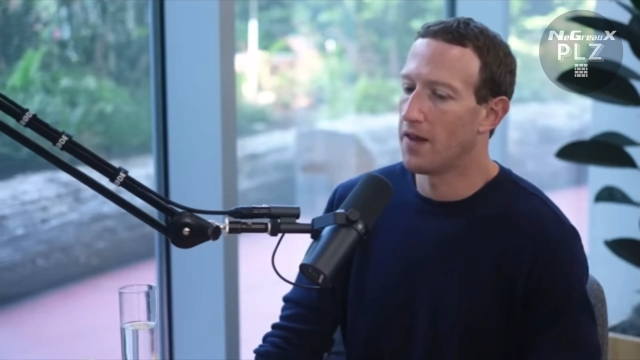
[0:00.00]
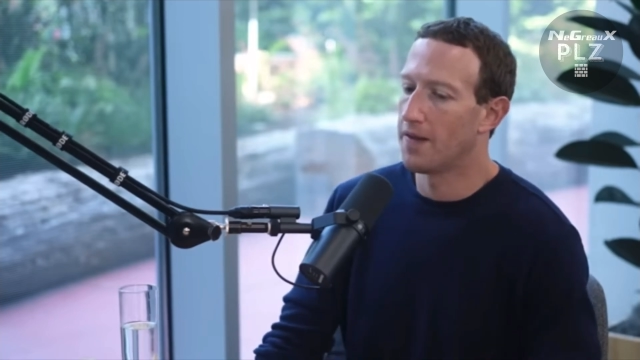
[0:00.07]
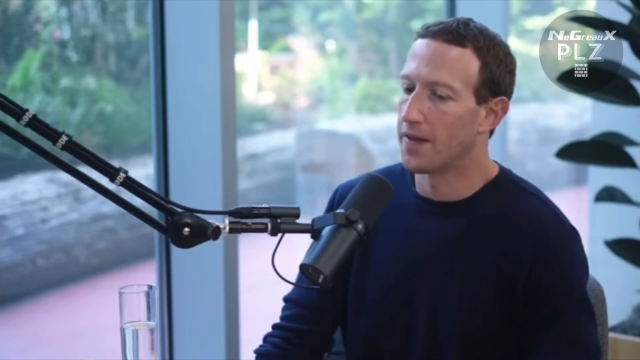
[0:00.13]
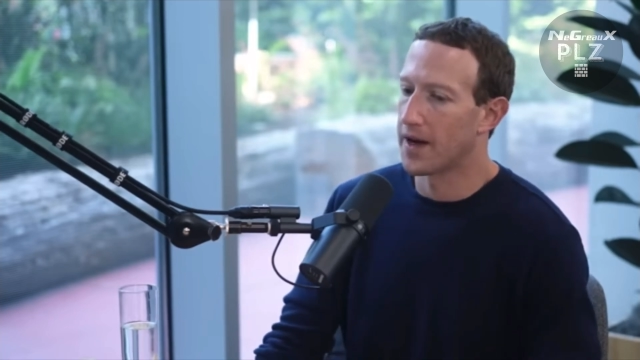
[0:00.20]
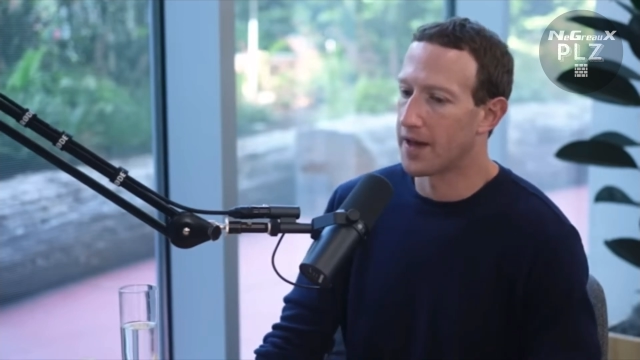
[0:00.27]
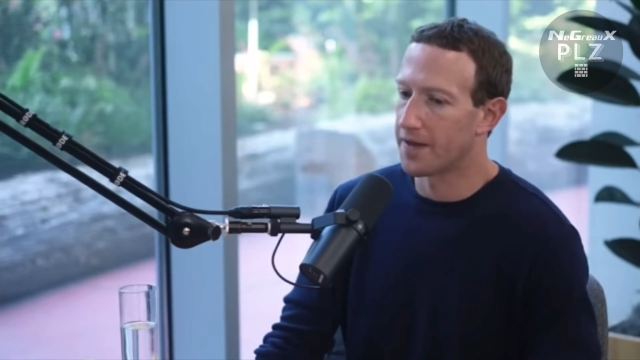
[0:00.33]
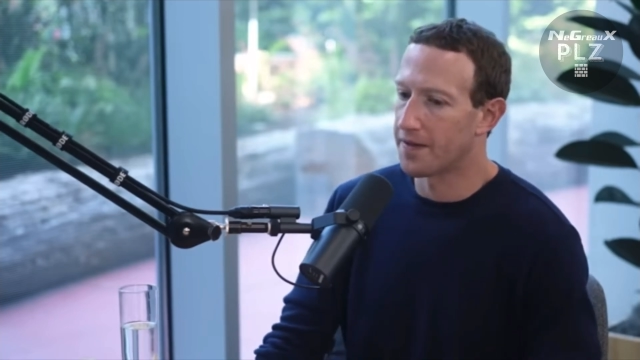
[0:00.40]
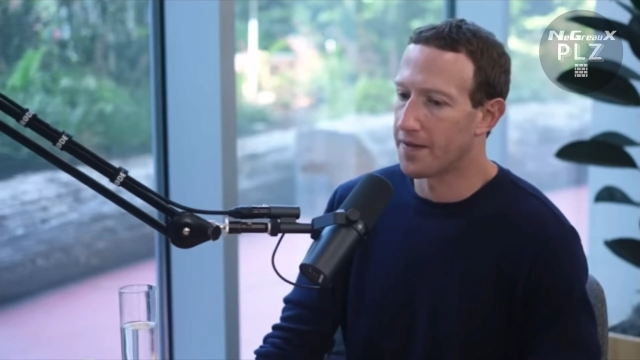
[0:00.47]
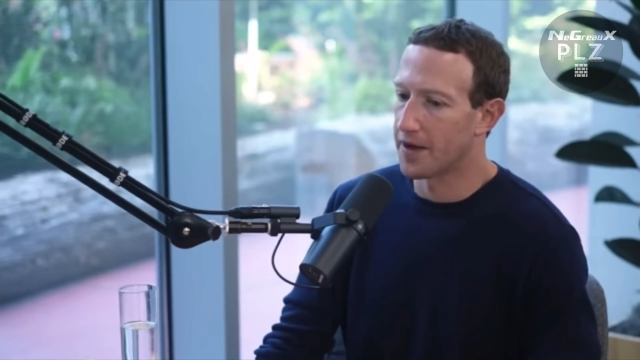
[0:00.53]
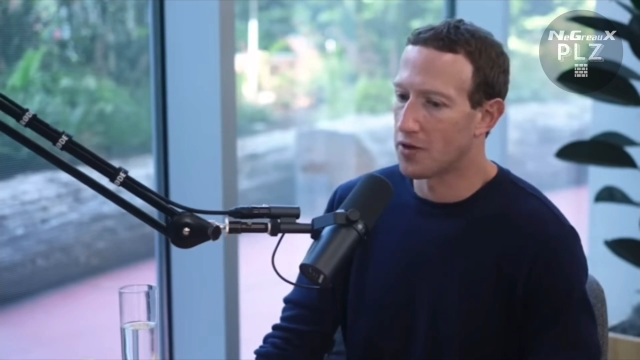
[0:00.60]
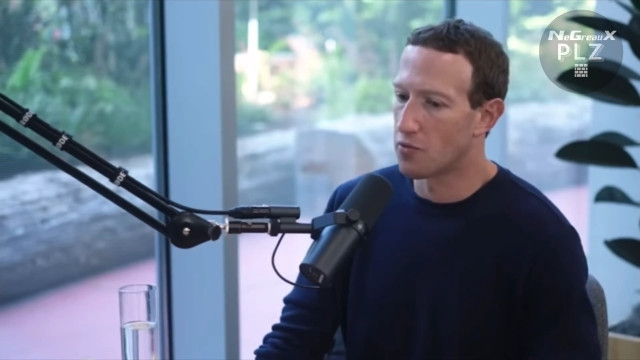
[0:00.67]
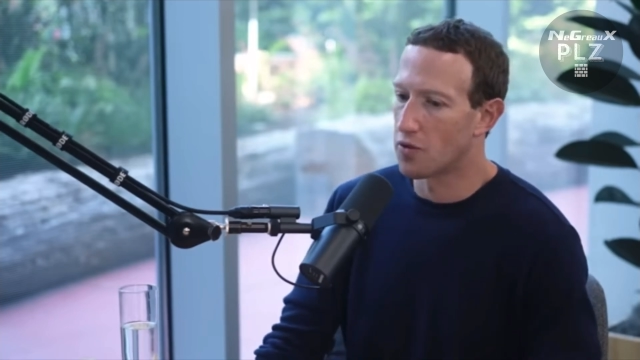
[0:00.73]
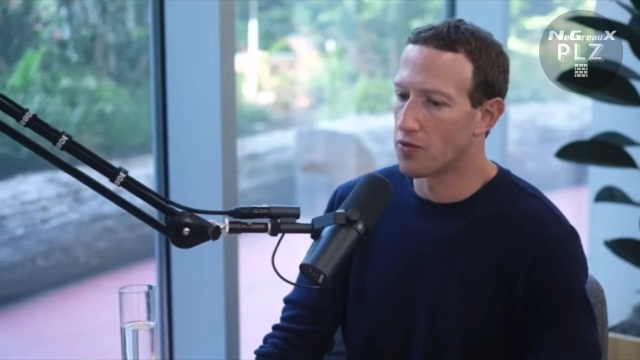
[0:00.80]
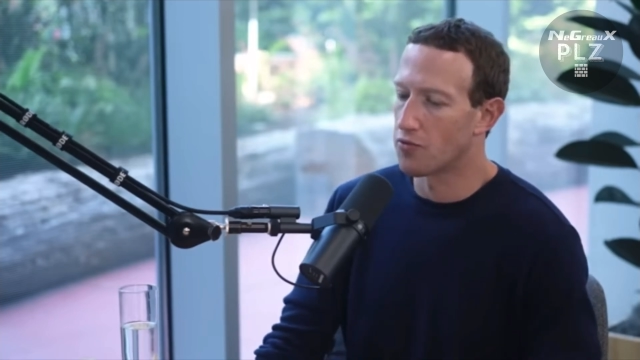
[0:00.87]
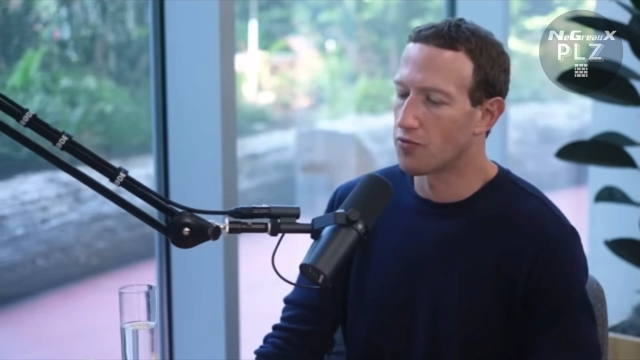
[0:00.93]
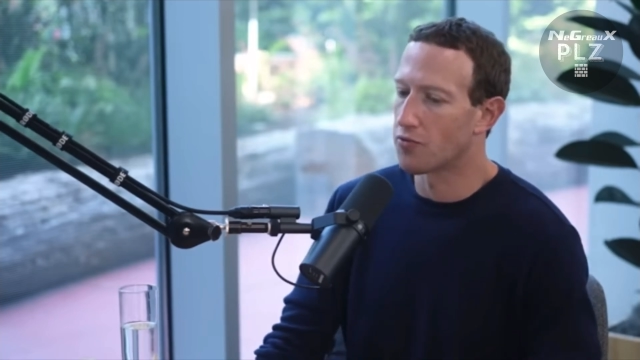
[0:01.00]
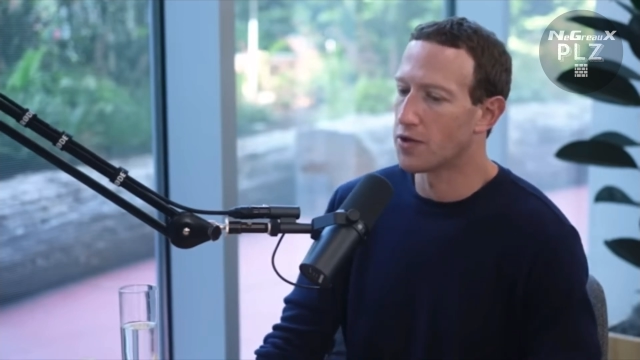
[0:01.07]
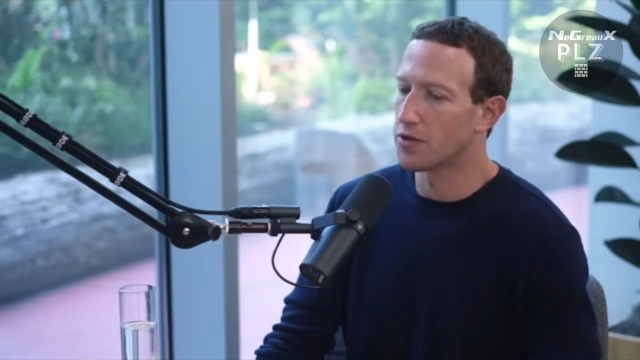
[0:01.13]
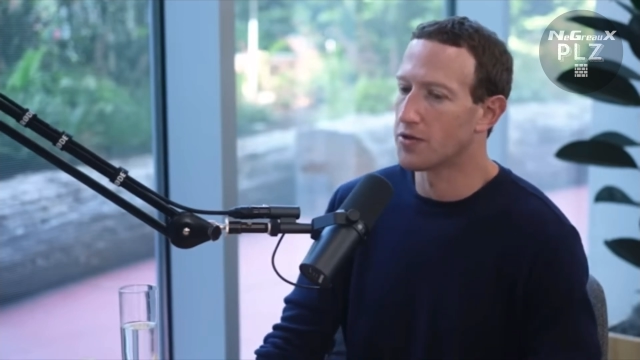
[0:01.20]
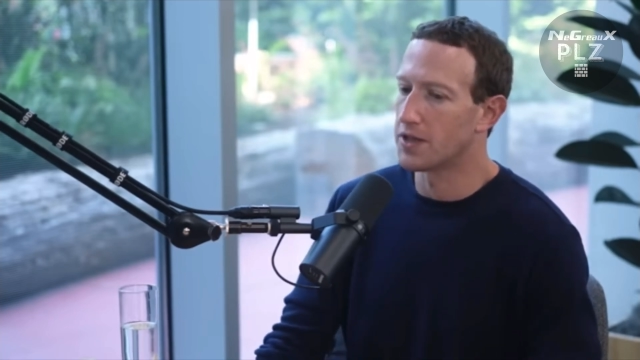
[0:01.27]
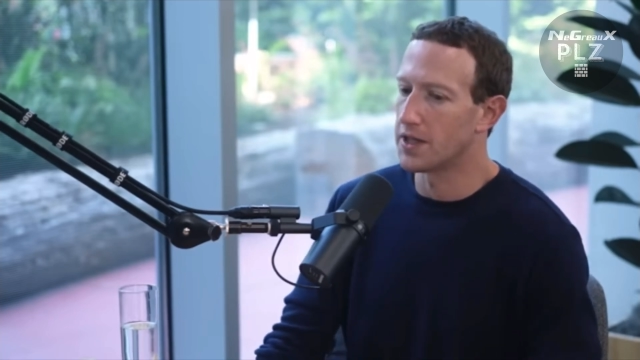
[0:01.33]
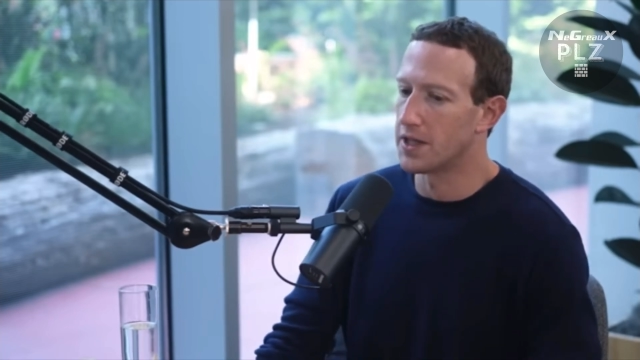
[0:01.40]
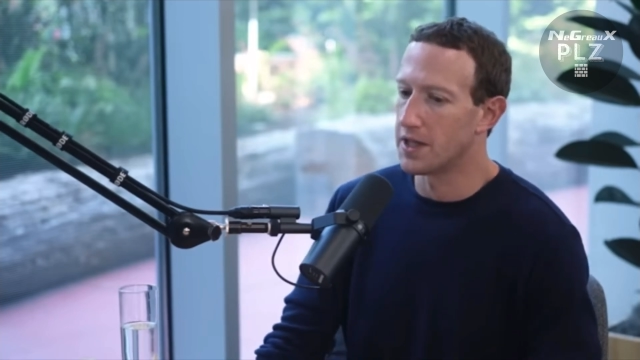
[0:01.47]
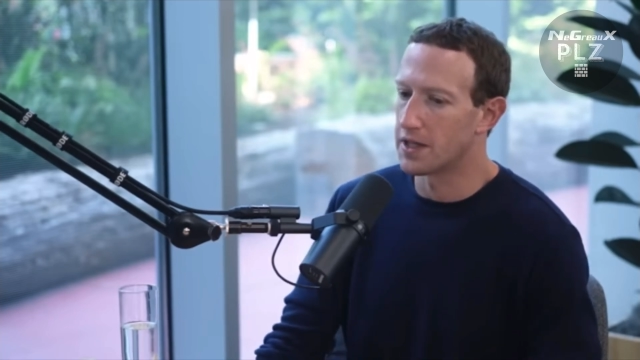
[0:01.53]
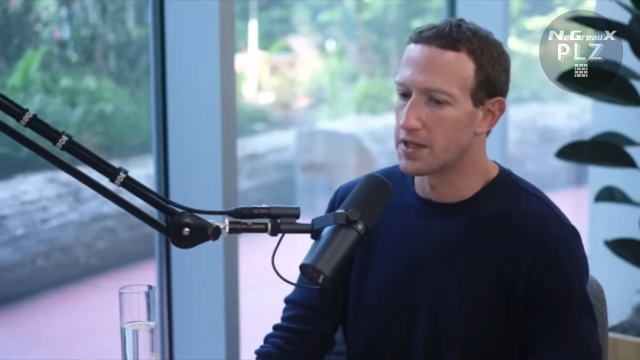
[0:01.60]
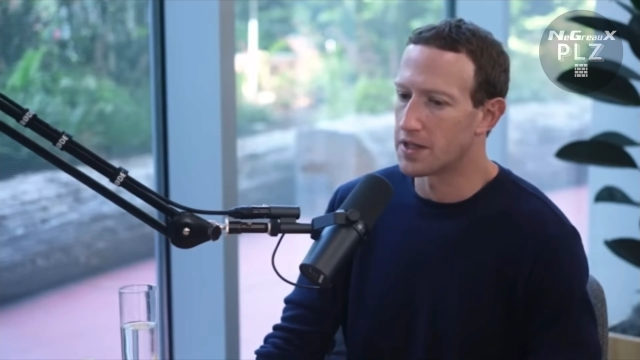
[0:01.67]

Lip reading: that I think we really need